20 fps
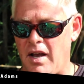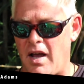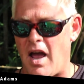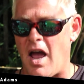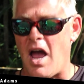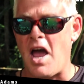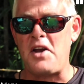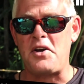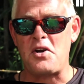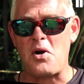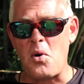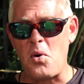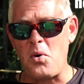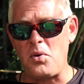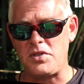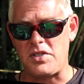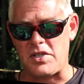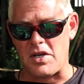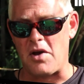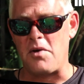and
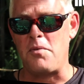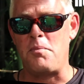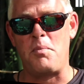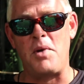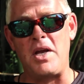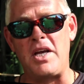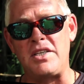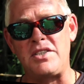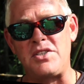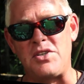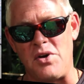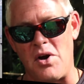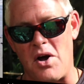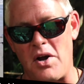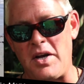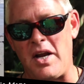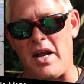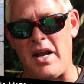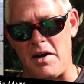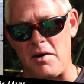also biggest
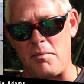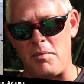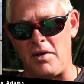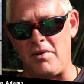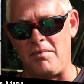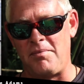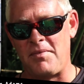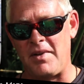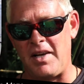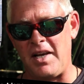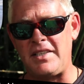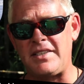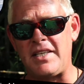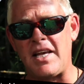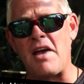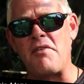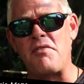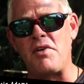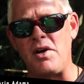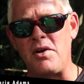non-edible. Let's
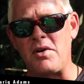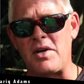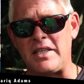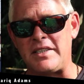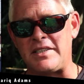have a look at